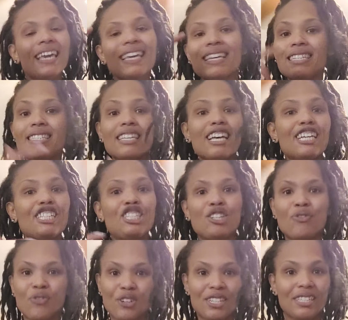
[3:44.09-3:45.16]
it's a
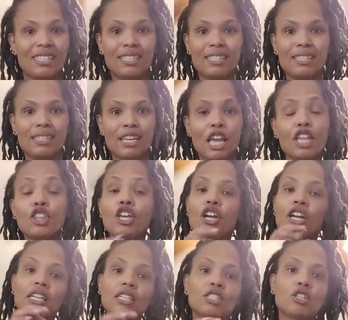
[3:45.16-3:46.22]
difference there
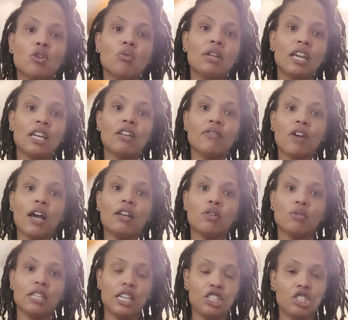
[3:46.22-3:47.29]
is no negative
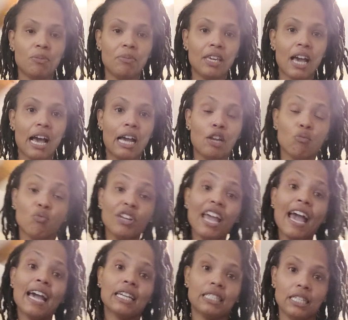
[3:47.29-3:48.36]
connotation behind
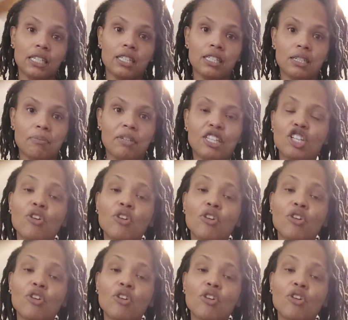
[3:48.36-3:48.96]
reacting to something.